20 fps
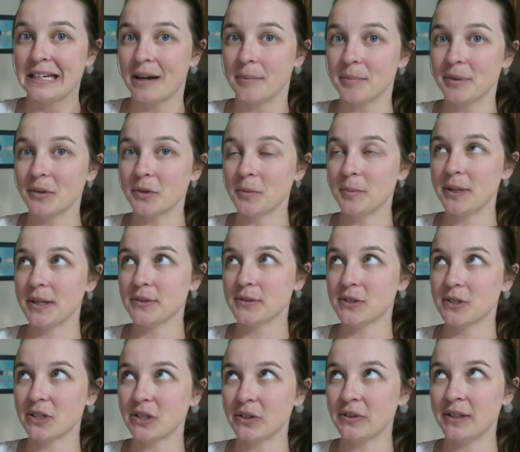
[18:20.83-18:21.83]
I'm a little bit
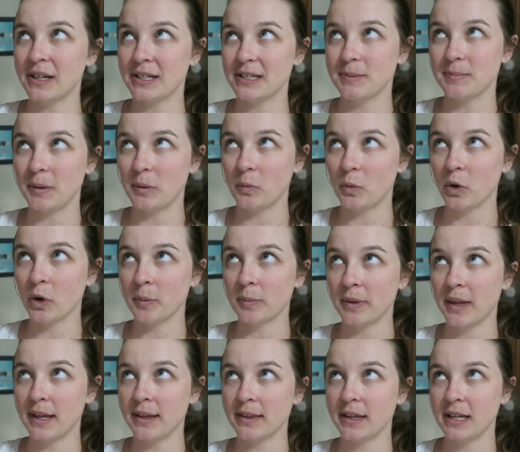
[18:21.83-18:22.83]
concerned that it's been
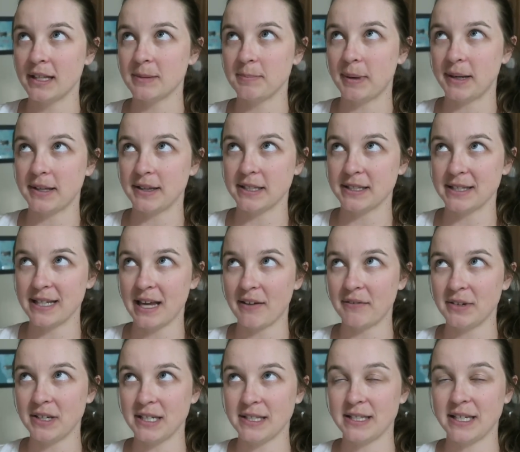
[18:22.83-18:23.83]
warm lately. It's been in the
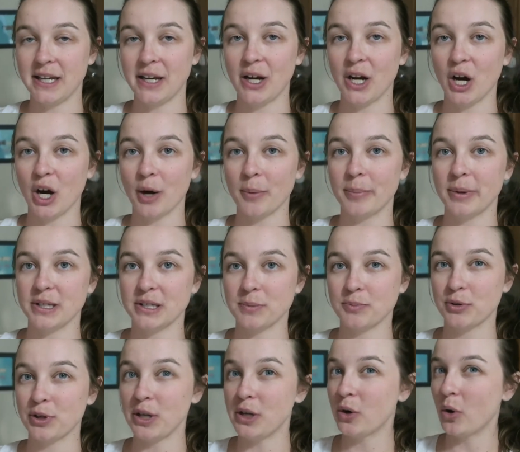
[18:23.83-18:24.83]
70s here, but it's
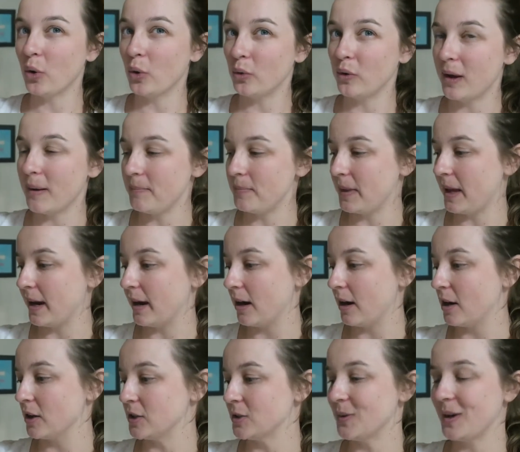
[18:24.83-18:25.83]
pretty cold up
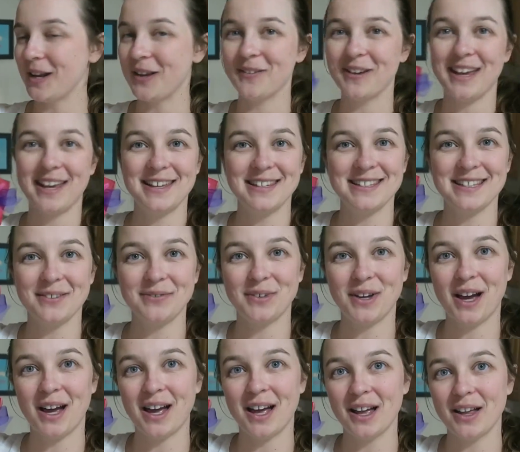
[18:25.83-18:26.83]
there. So anyways, I've
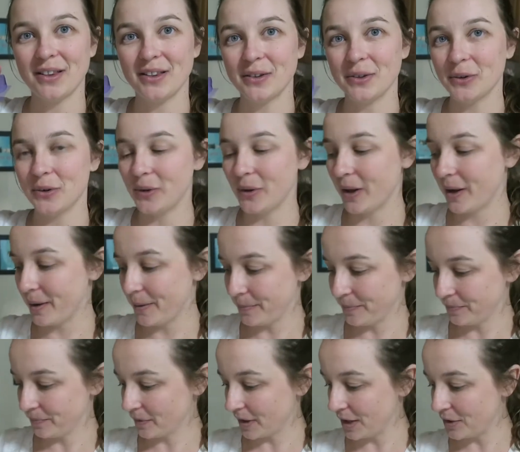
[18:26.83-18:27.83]
got a little
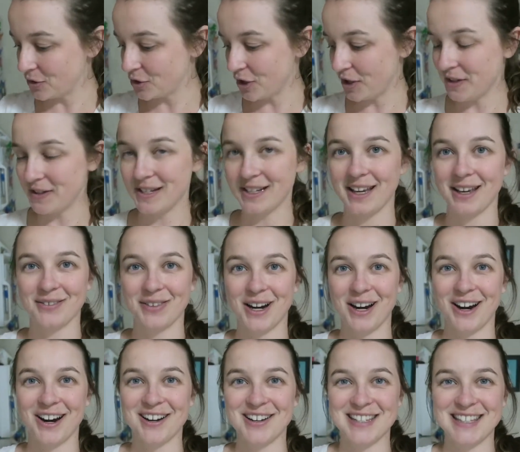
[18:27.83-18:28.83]
um, treat to give
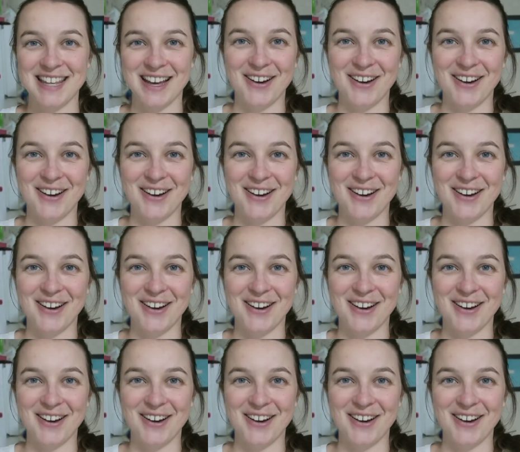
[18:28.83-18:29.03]
her.